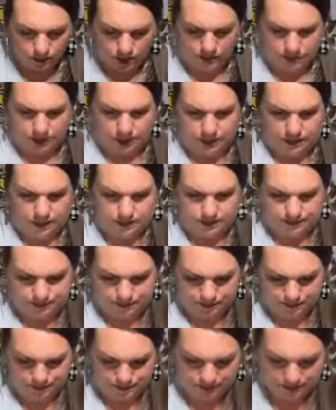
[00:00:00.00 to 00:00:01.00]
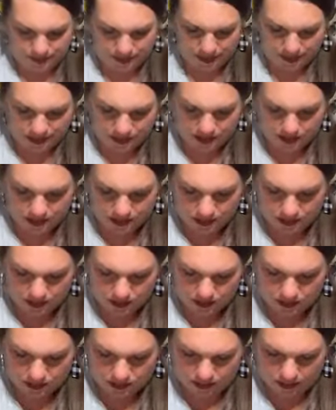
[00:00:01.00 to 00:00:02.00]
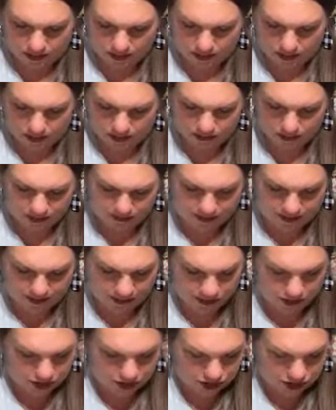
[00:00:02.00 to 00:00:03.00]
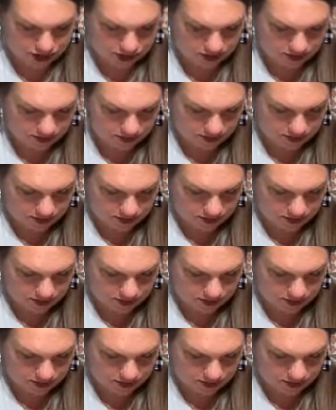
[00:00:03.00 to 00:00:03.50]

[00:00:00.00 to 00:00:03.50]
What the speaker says: There we go. All right, we're almost finished.